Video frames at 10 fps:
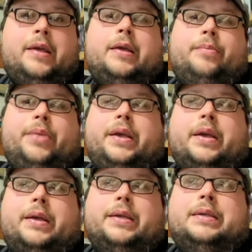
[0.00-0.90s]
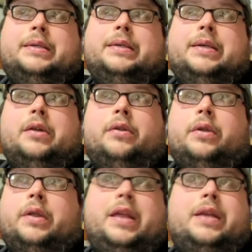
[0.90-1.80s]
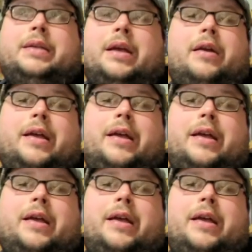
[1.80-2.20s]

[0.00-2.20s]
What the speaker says: Because, the entire,